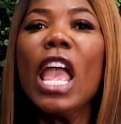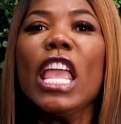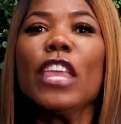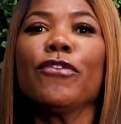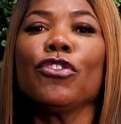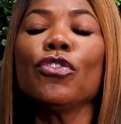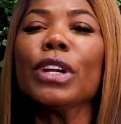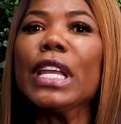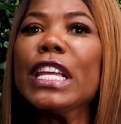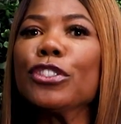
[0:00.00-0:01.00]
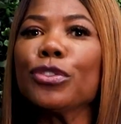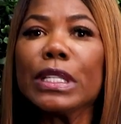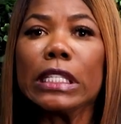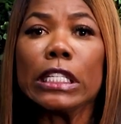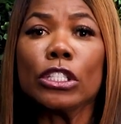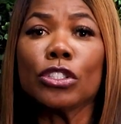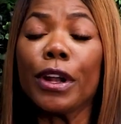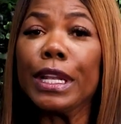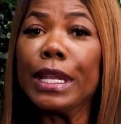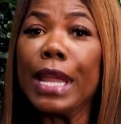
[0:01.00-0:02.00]
If you are interested in
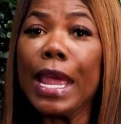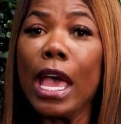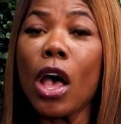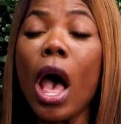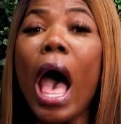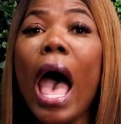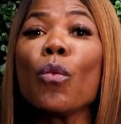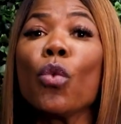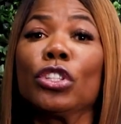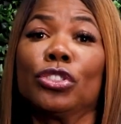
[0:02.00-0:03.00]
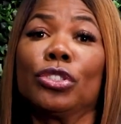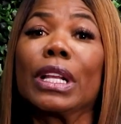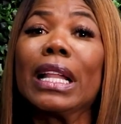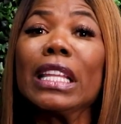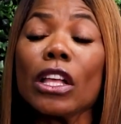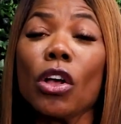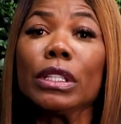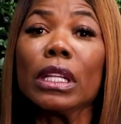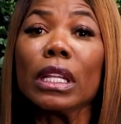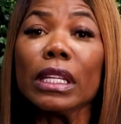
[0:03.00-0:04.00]
starting now, I want you to click on
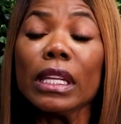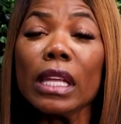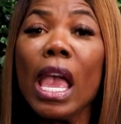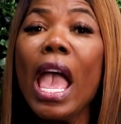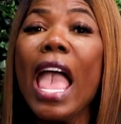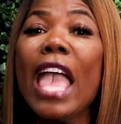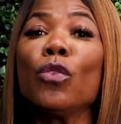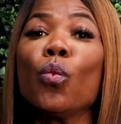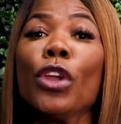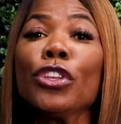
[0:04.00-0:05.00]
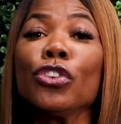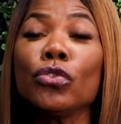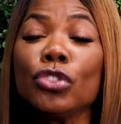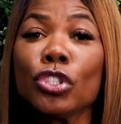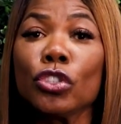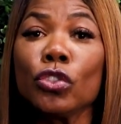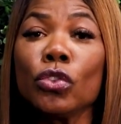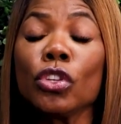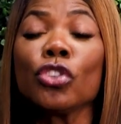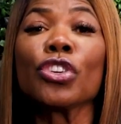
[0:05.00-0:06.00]
the link. And when you
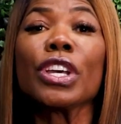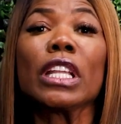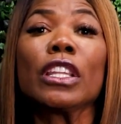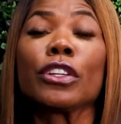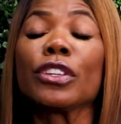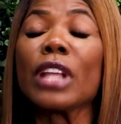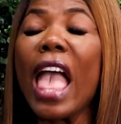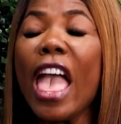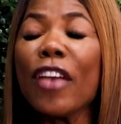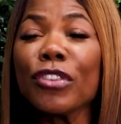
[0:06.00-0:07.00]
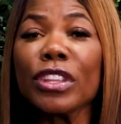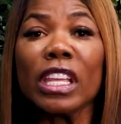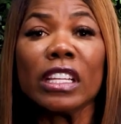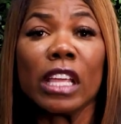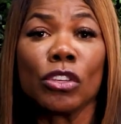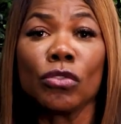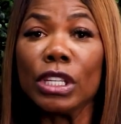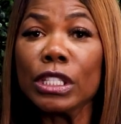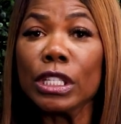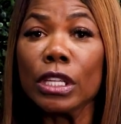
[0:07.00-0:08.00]
do, you're going to learn everything that you
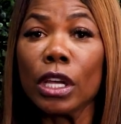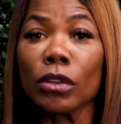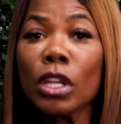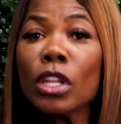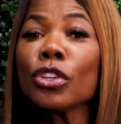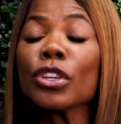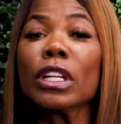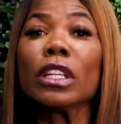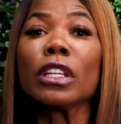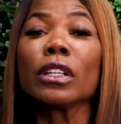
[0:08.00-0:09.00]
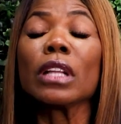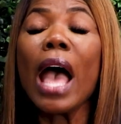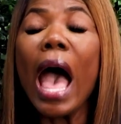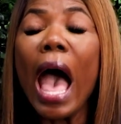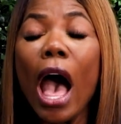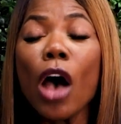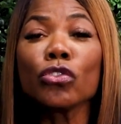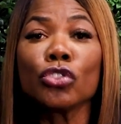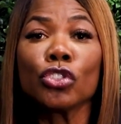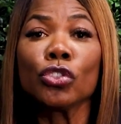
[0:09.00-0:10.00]
need to know. You're going to learn how
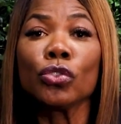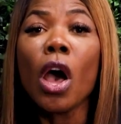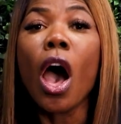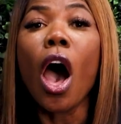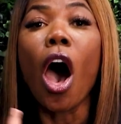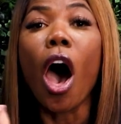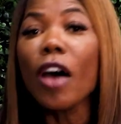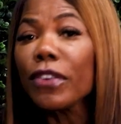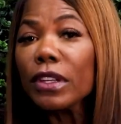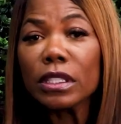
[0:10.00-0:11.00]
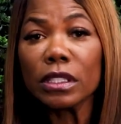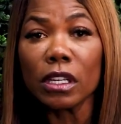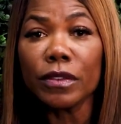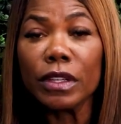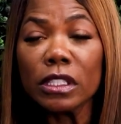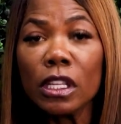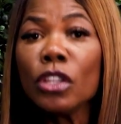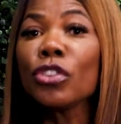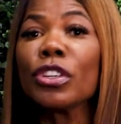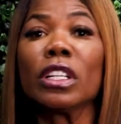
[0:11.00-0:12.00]
to offer the service.
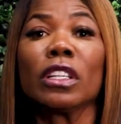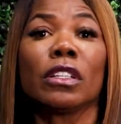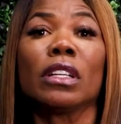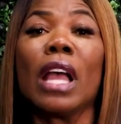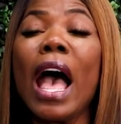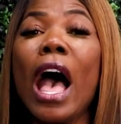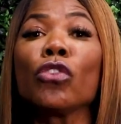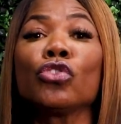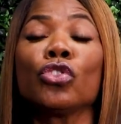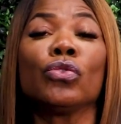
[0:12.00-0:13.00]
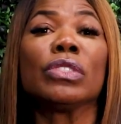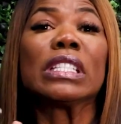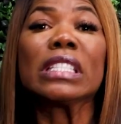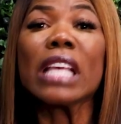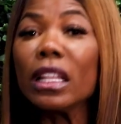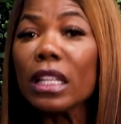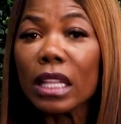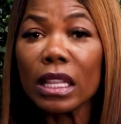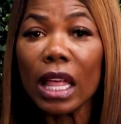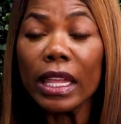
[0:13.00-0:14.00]
You're going to learn how to sell a
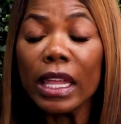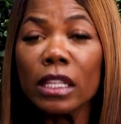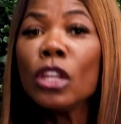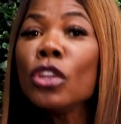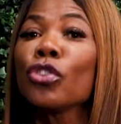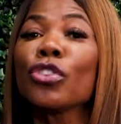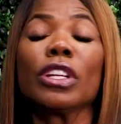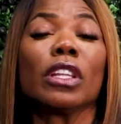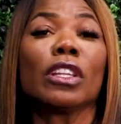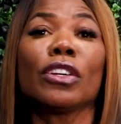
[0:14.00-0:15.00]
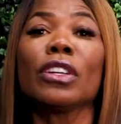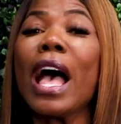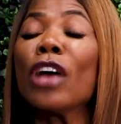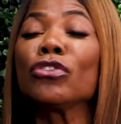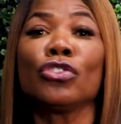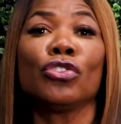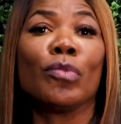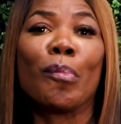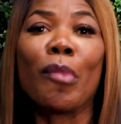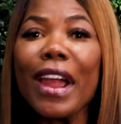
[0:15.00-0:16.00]
client. You're going to learn how to do
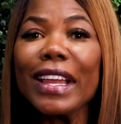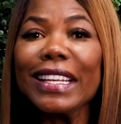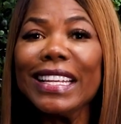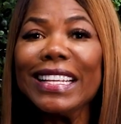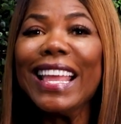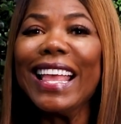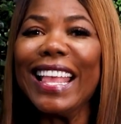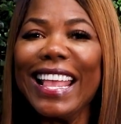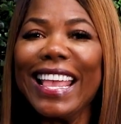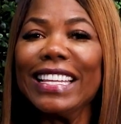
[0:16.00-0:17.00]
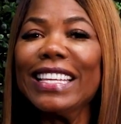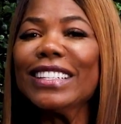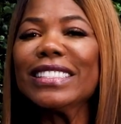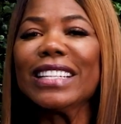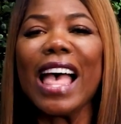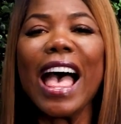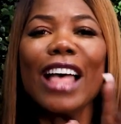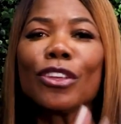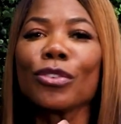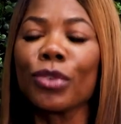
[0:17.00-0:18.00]
marketing. And here's the
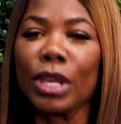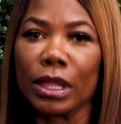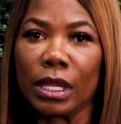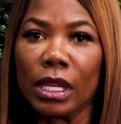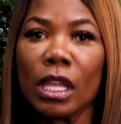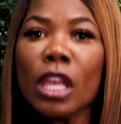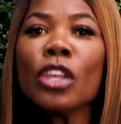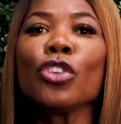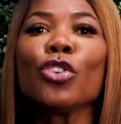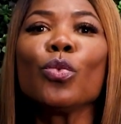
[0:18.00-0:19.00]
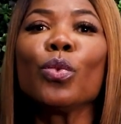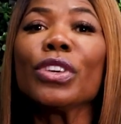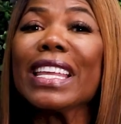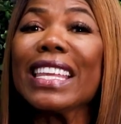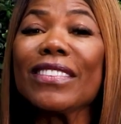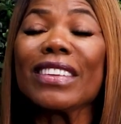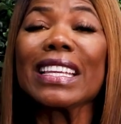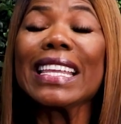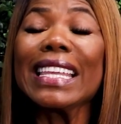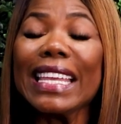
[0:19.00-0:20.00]
other great thing. You will
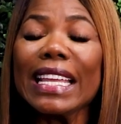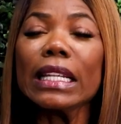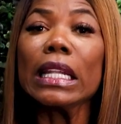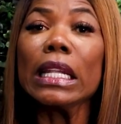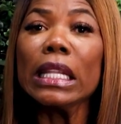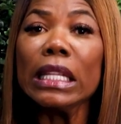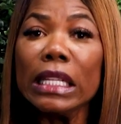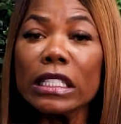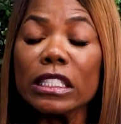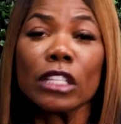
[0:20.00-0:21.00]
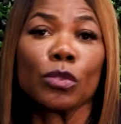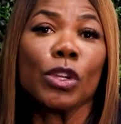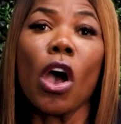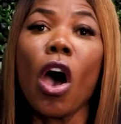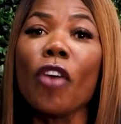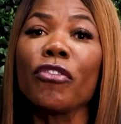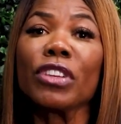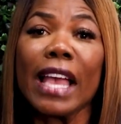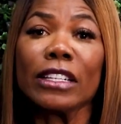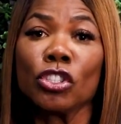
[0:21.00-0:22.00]
even get leads because we offer that